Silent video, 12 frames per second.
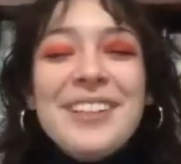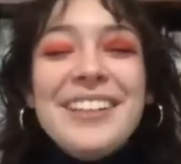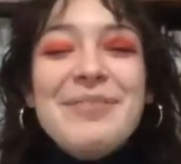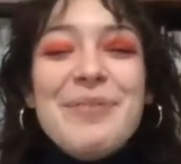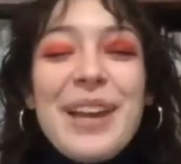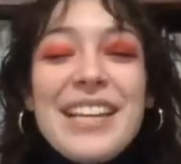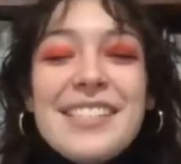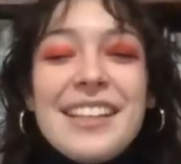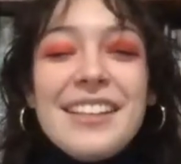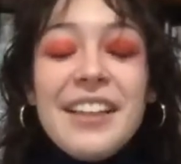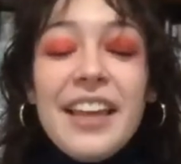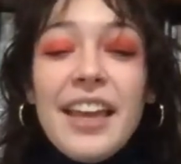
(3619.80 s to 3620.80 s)

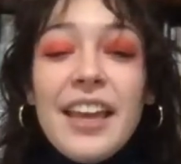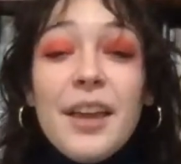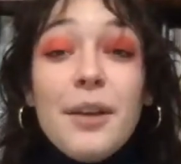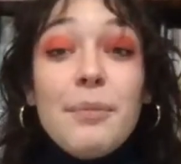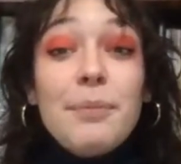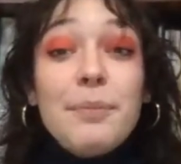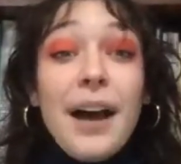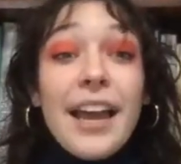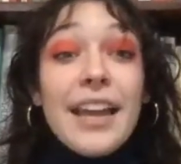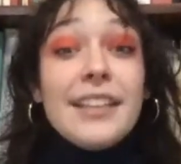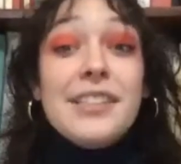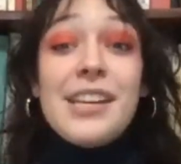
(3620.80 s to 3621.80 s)
Basically
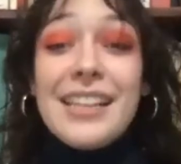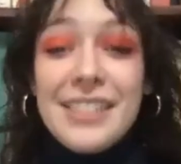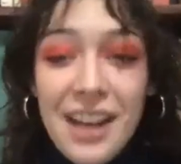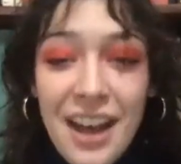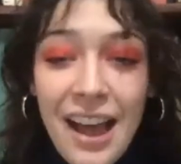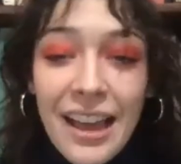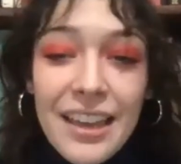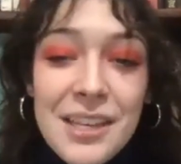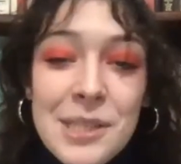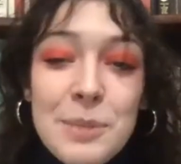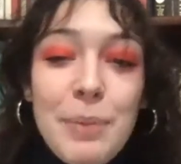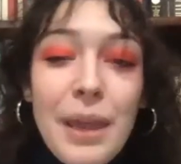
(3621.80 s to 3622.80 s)
my TikTok
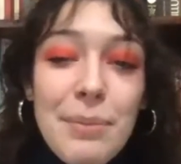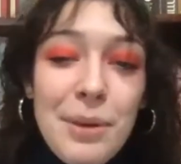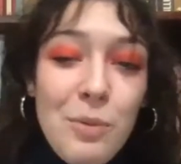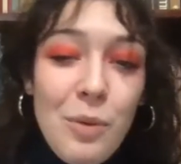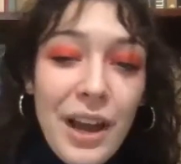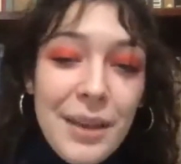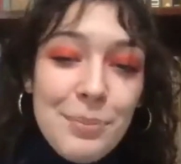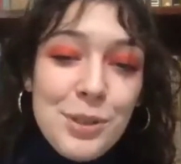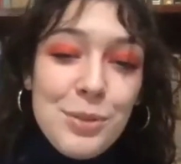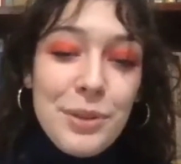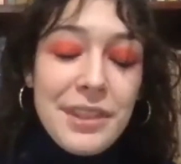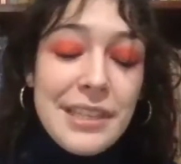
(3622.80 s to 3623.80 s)
is baby wipes
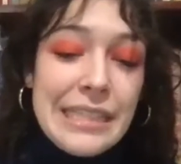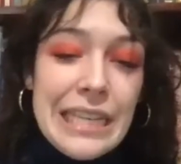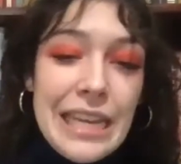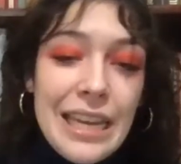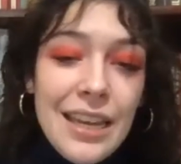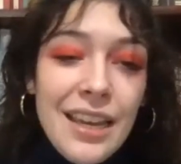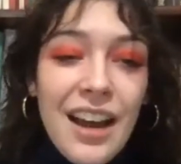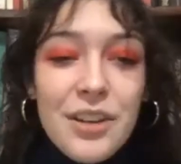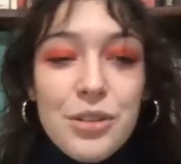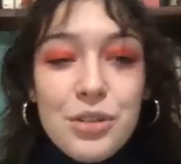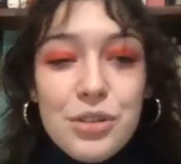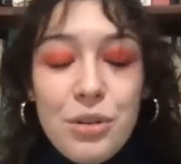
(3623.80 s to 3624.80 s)
with the Z
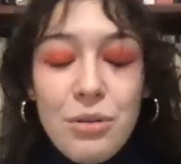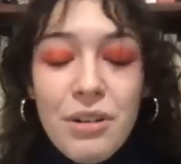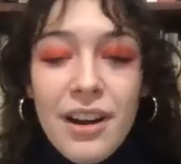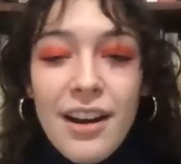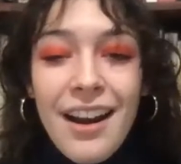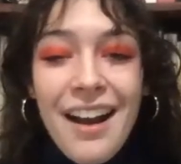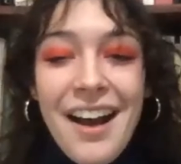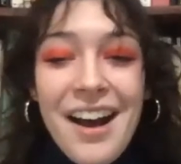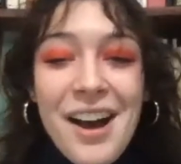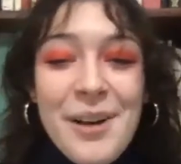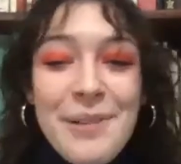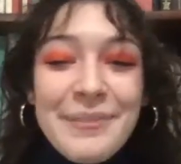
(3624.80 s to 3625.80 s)
underscore.
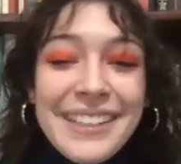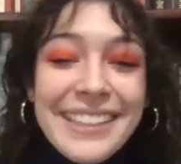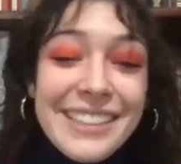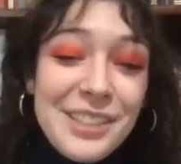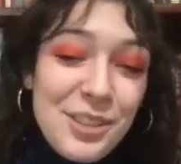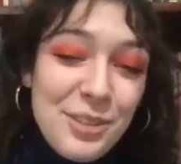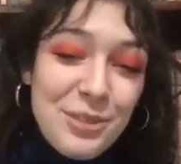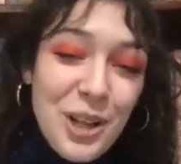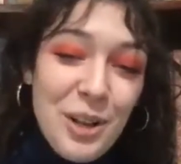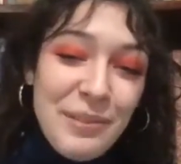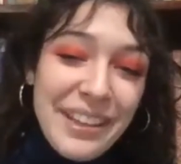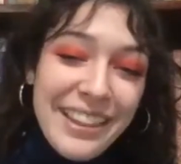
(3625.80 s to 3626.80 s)
So
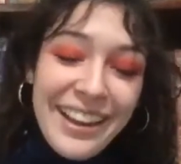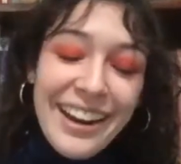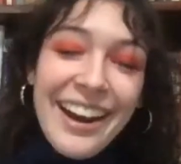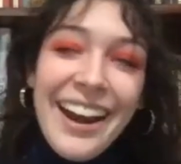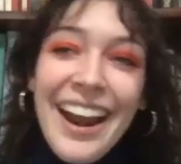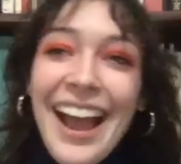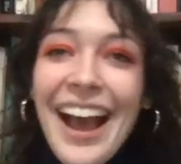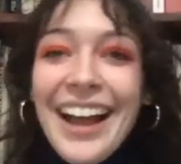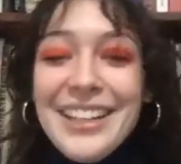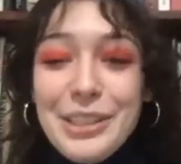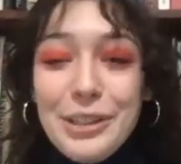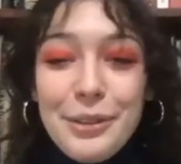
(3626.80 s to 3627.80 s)
follow me there.
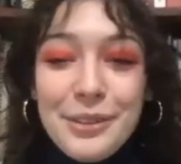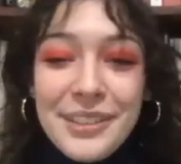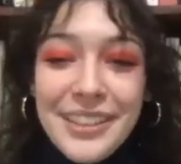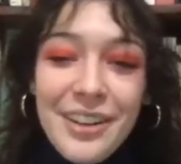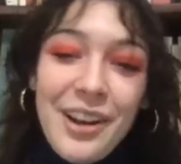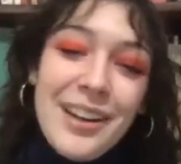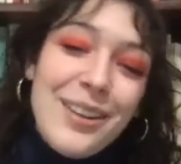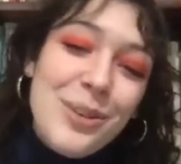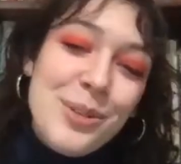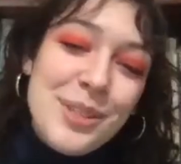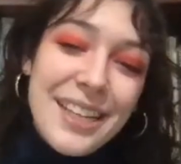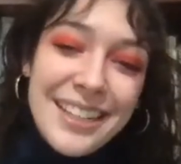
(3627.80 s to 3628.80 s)
Don't really know how to
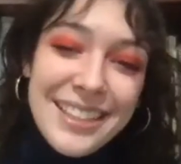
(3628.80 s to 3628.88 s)
use it.